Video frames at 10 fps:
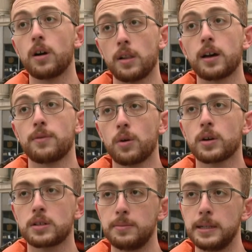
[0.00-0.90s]
a lot of
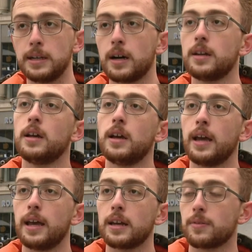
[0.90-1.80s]
work to be done.
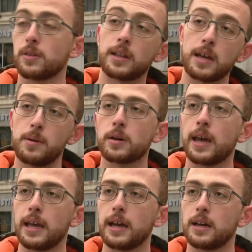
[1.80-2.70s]
And I feel like
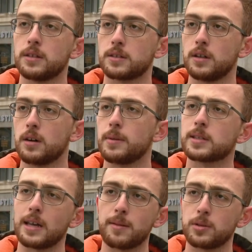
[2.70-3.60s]
MLK has um,
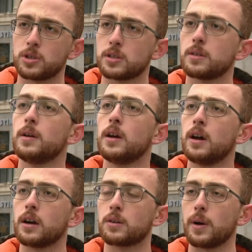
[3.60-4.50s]
established just a,
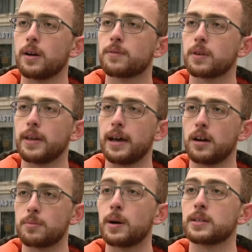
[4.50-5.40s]
a, ground for
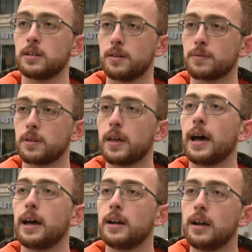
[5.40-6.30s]
that, a precedent for
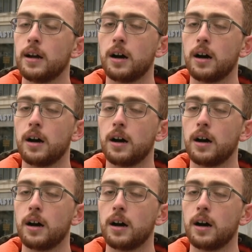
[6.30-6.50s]
that.